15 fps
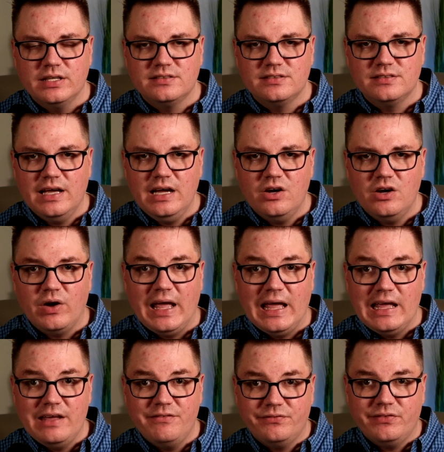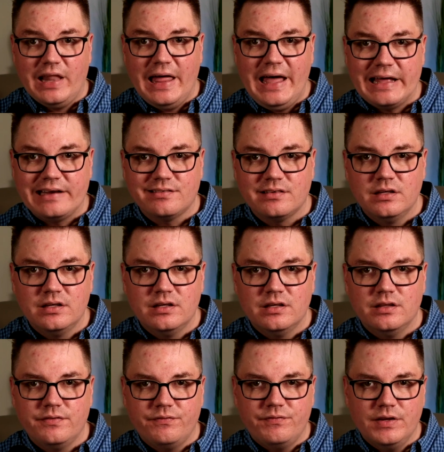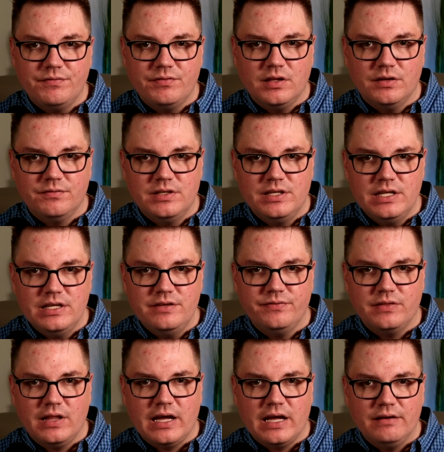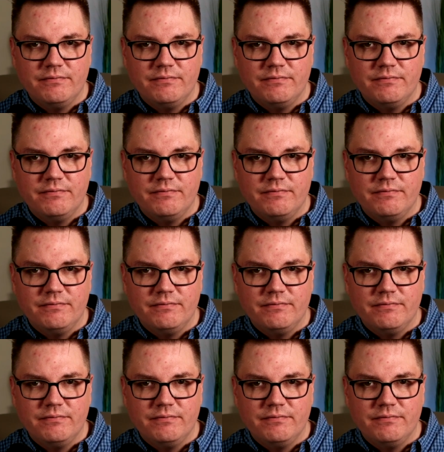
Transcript: it's now A flat, the 5th of D flat.